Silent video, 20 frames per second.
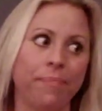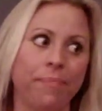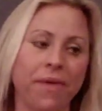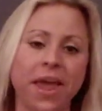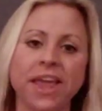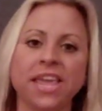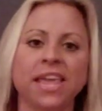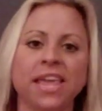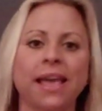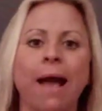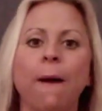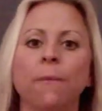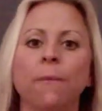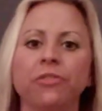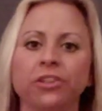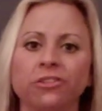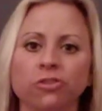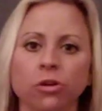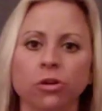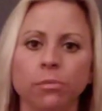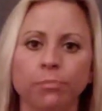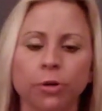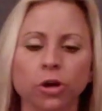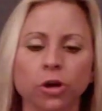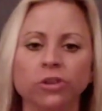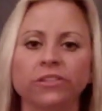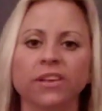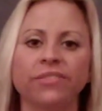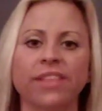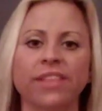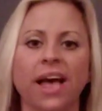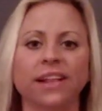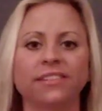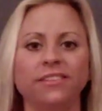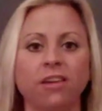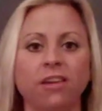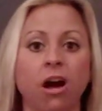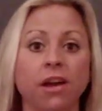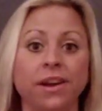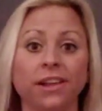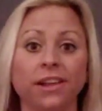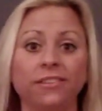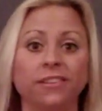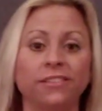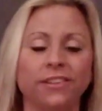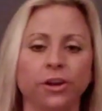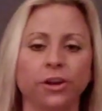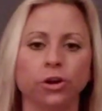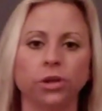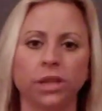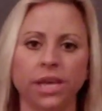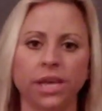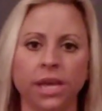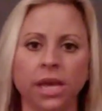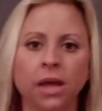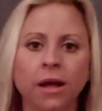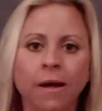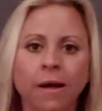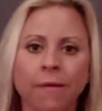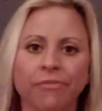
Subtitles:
hanging out with a certain person that's not necessarily,